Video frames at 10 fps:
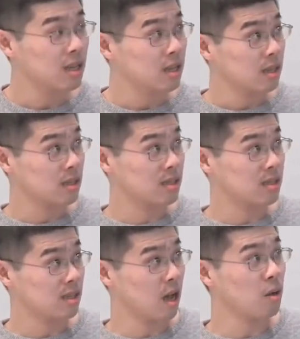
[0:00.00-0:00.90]
the
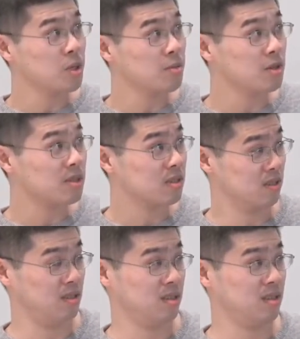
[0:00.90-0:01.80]
optimal
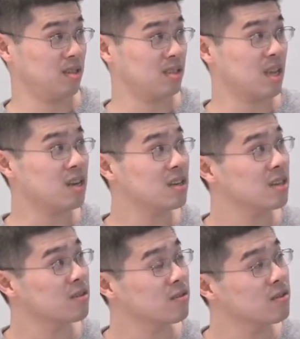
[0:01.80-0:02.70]

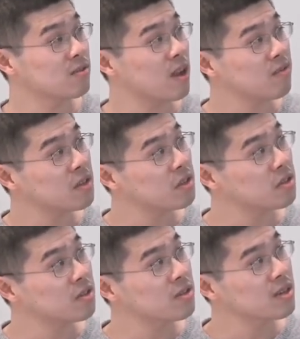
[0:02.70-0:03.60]
seller
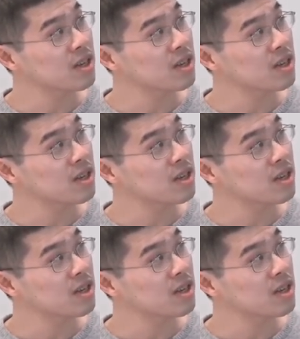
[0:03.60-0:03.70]
revenue